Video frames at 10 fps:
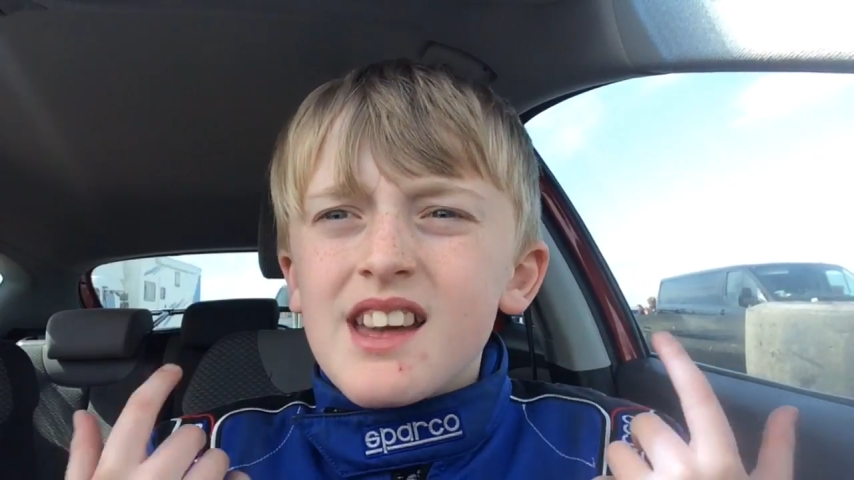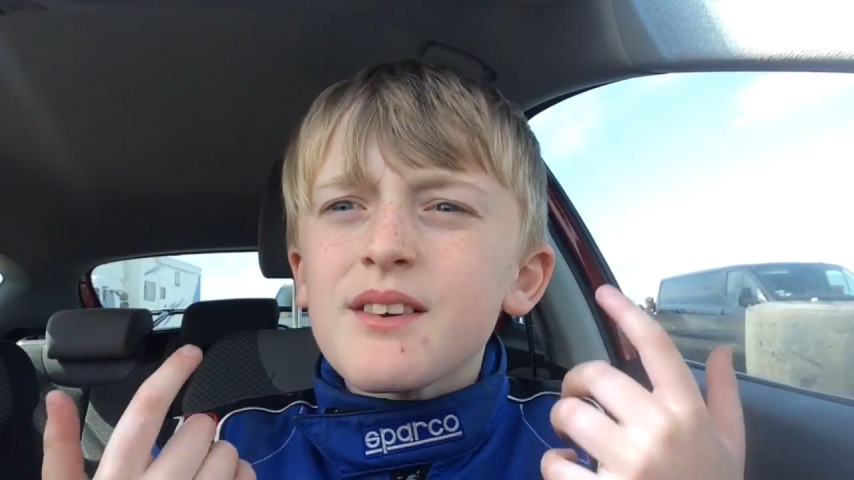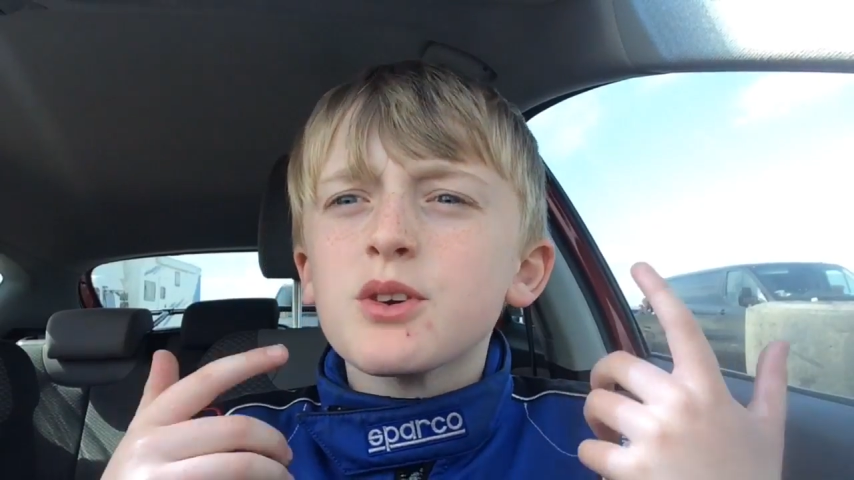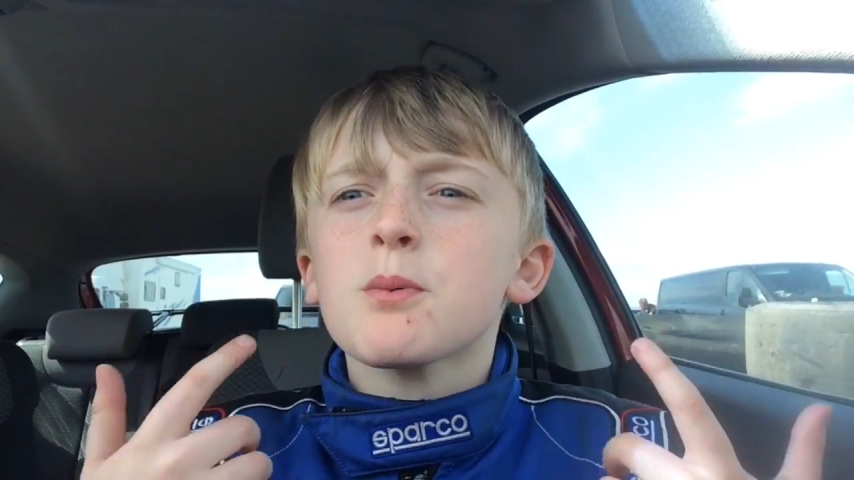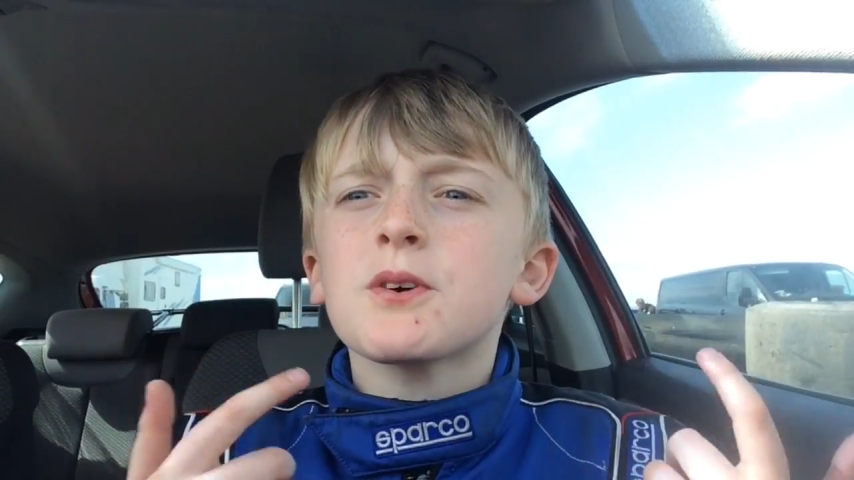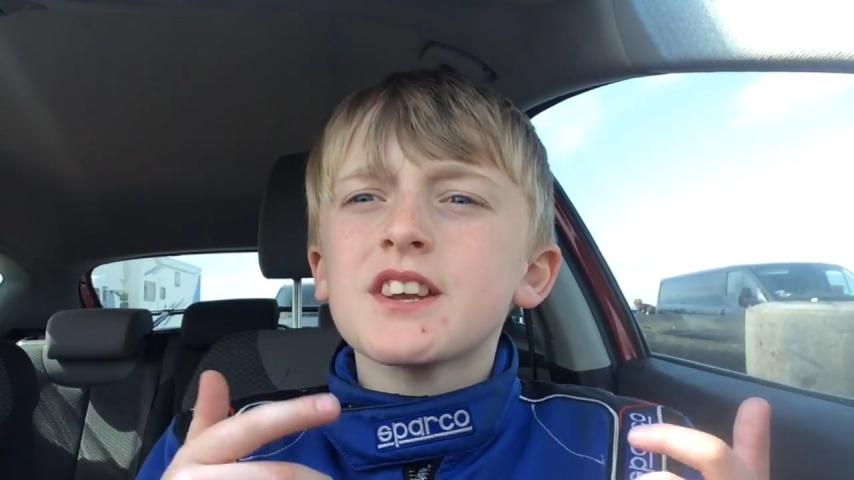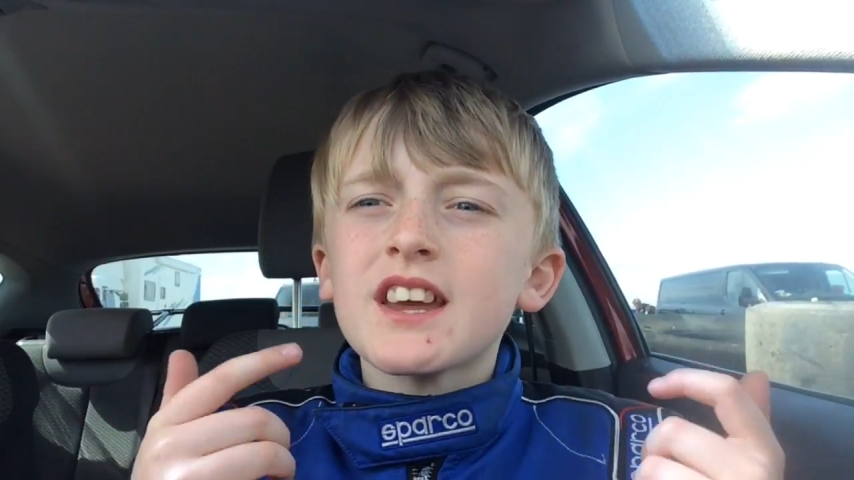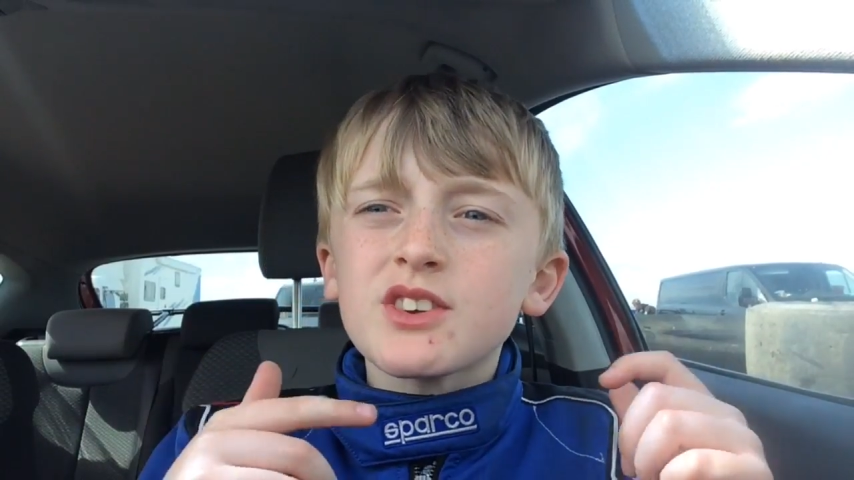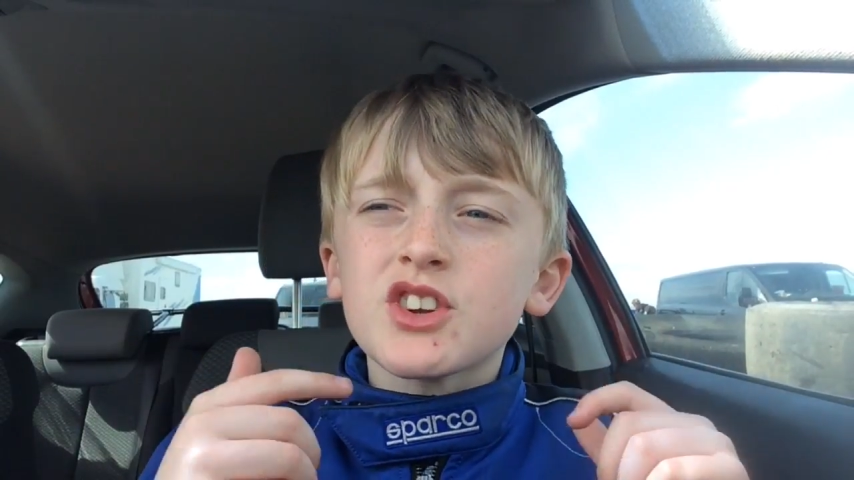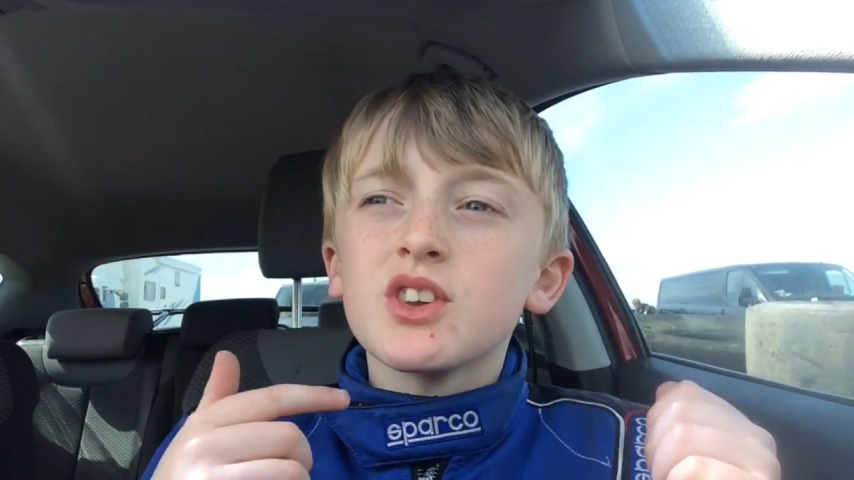Leave your
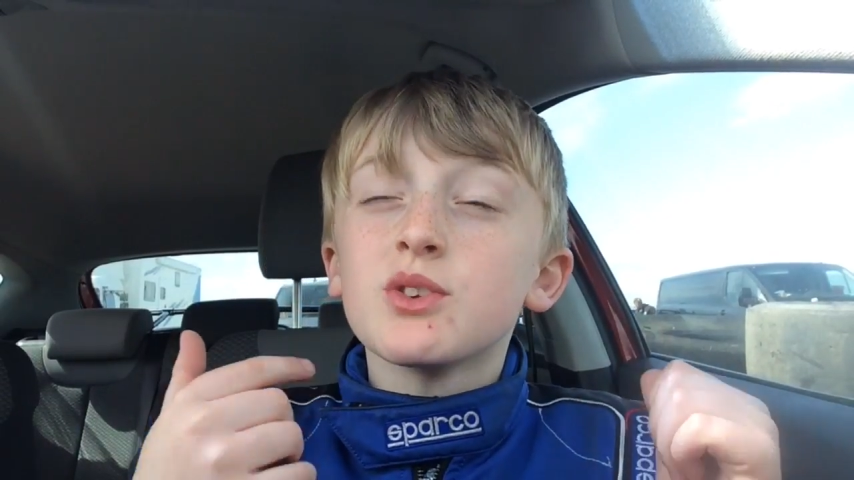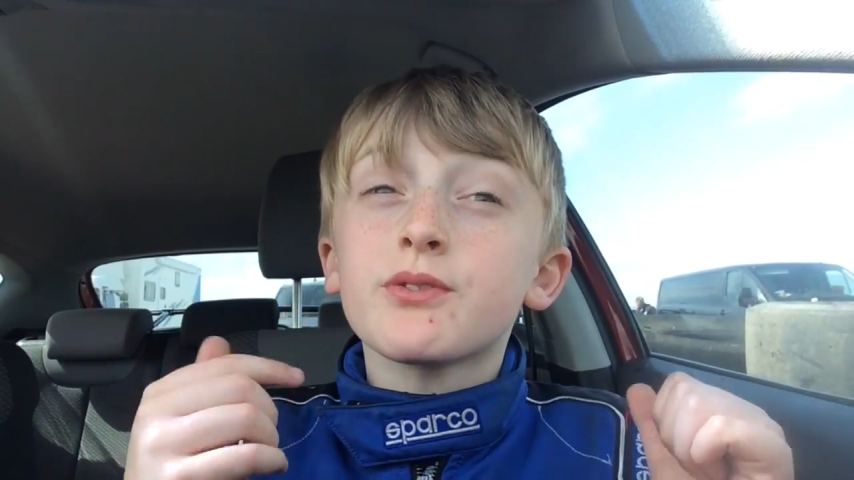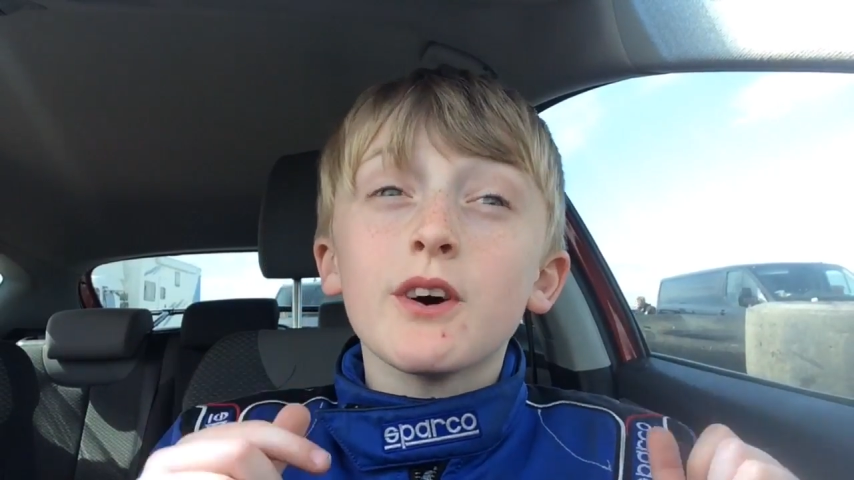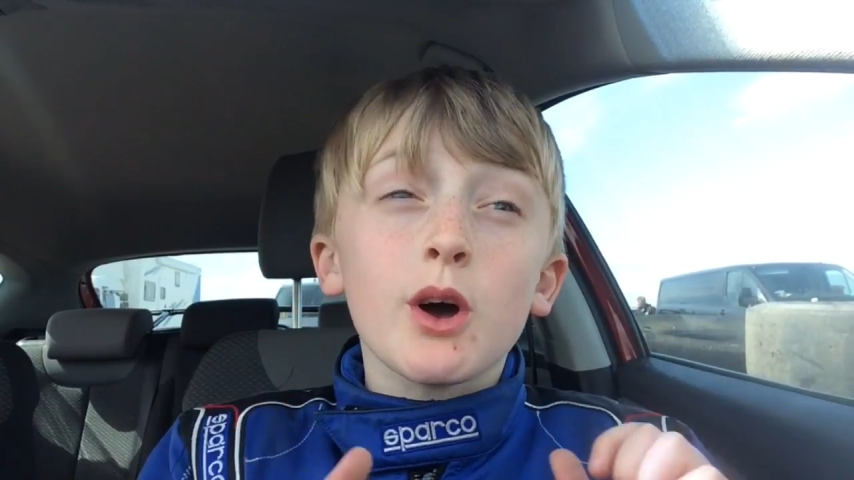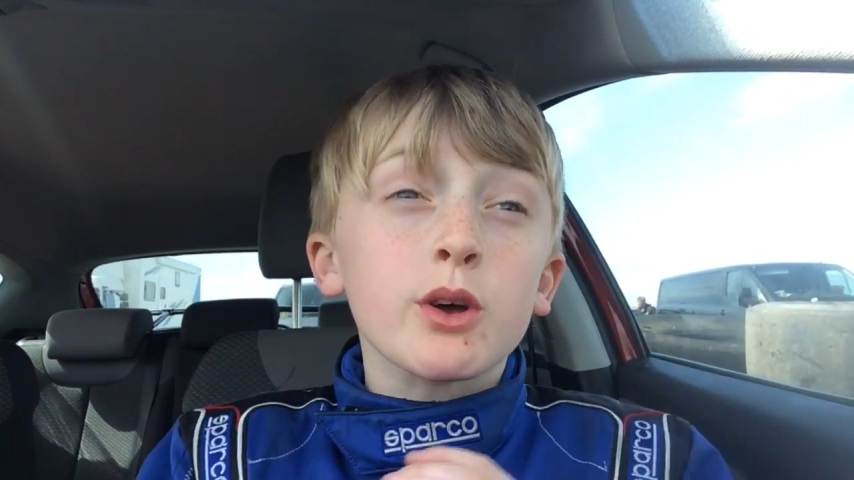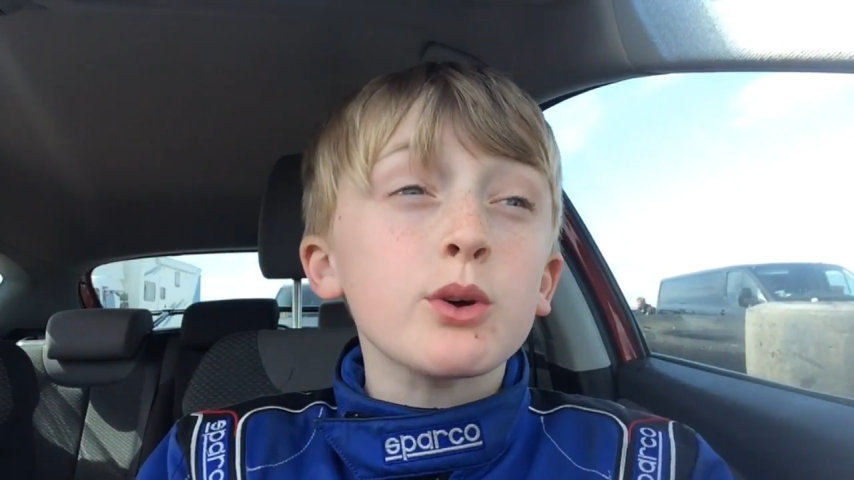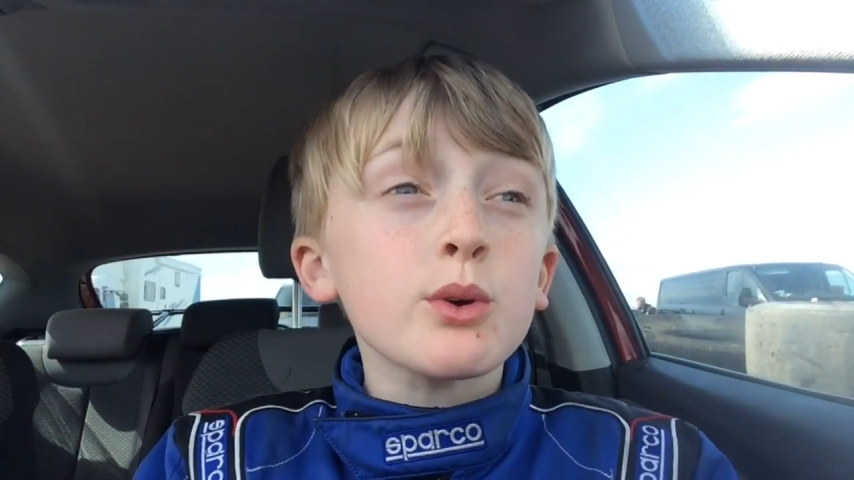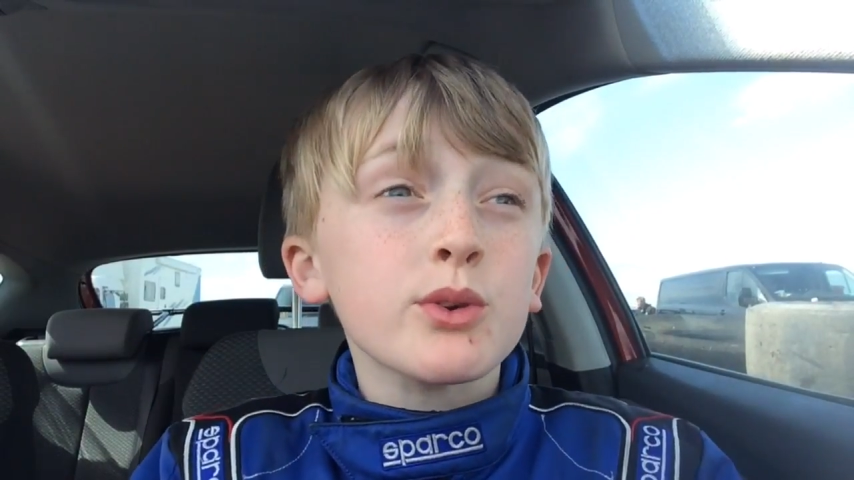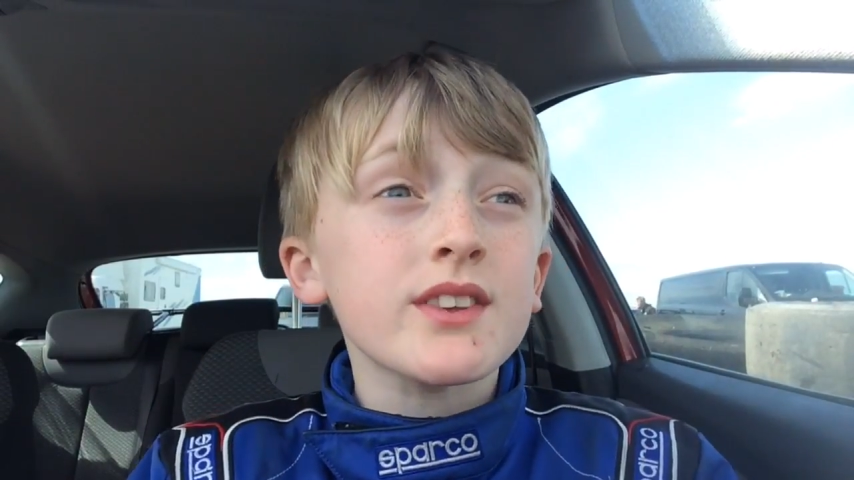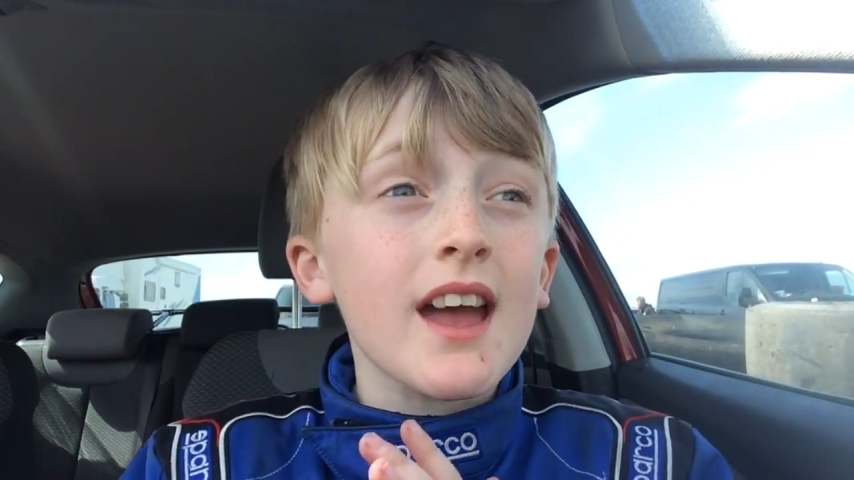predictions for
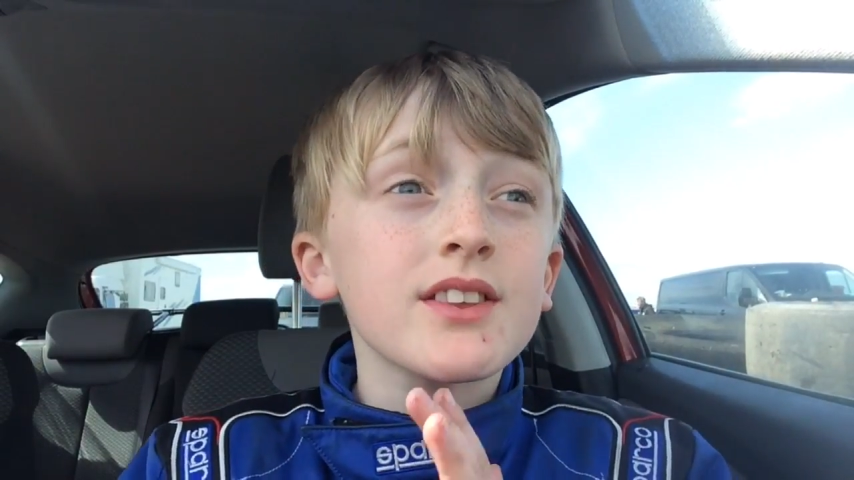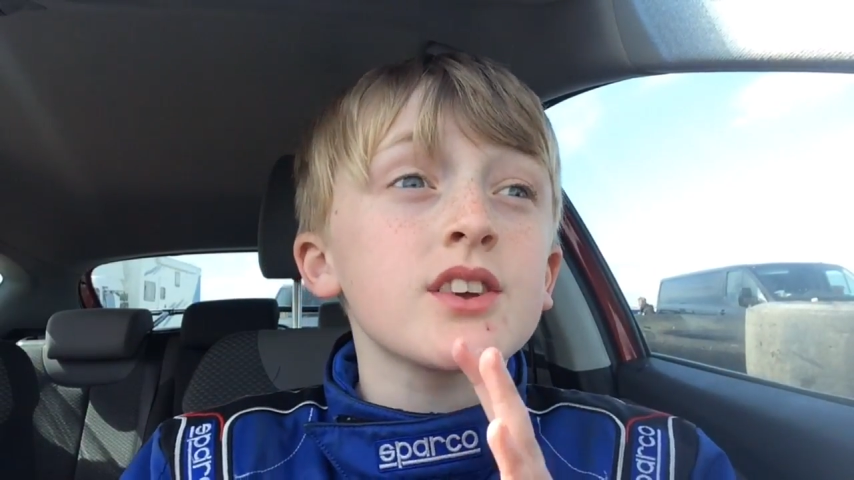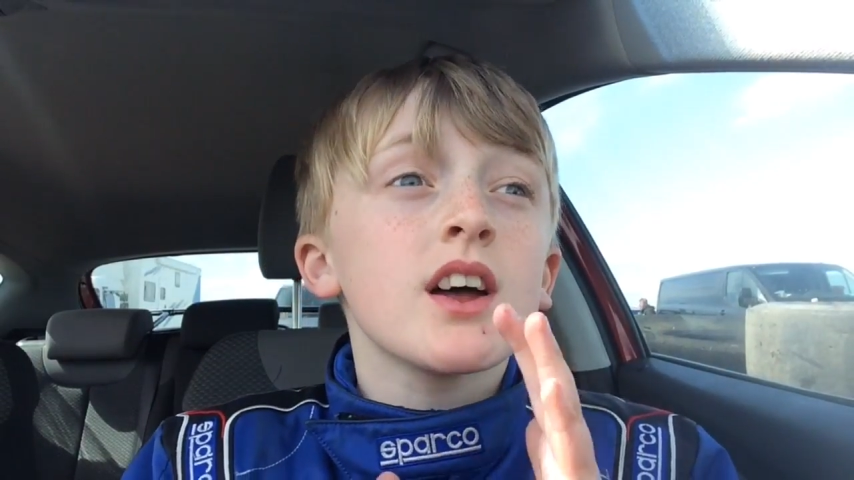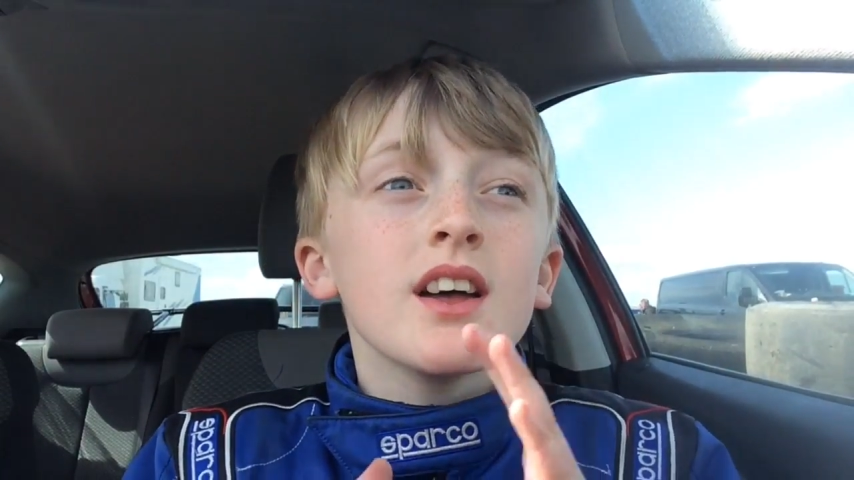who said